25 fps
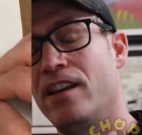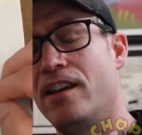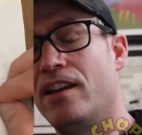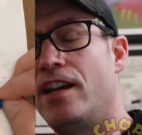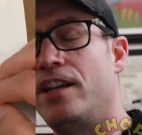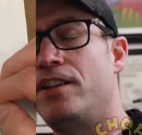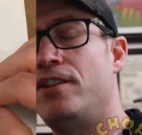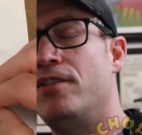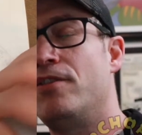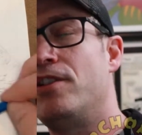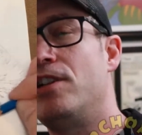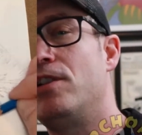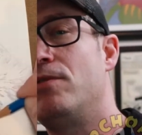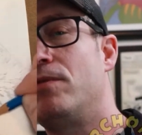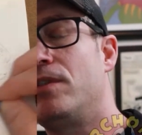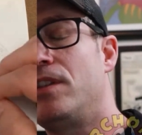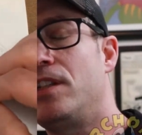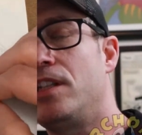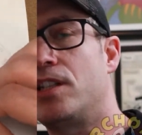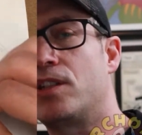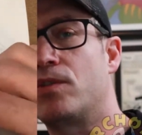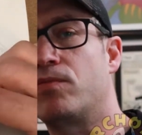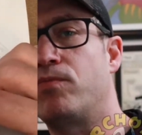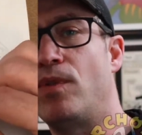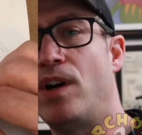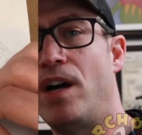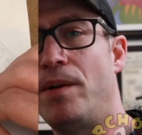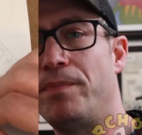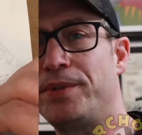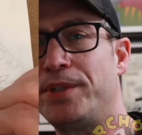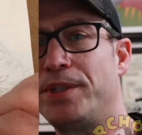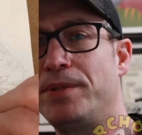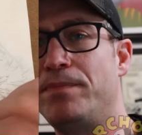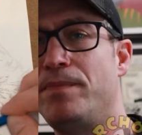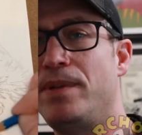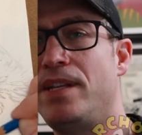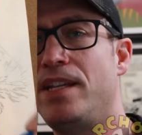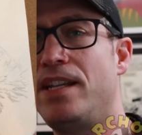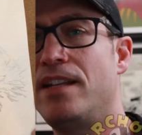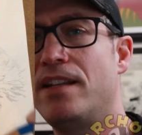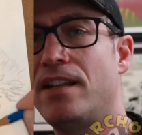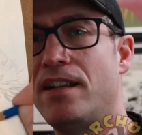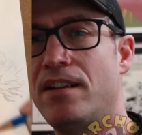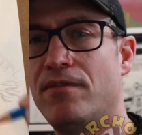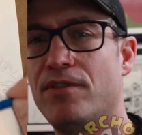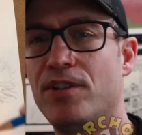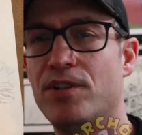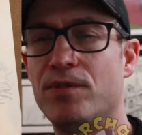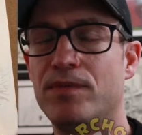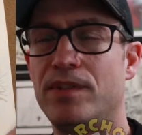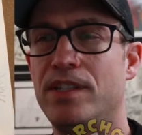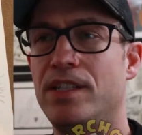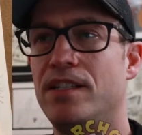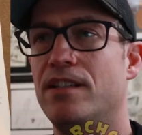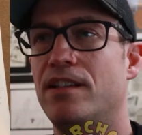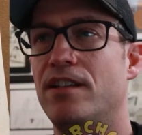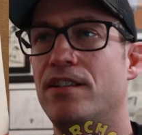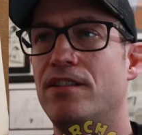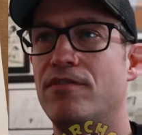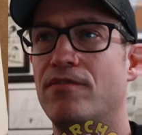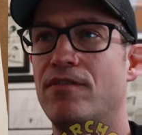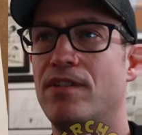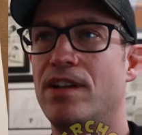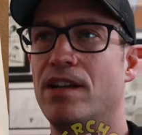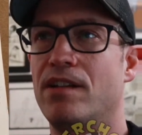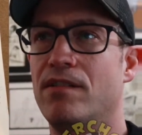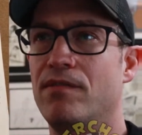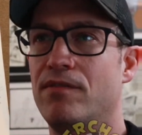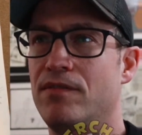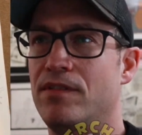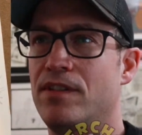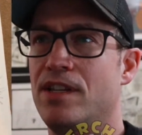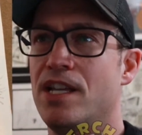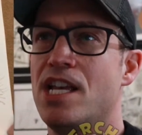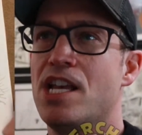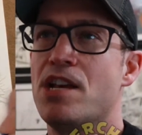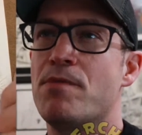I don't know what these swamps mean. I don't know what these underground,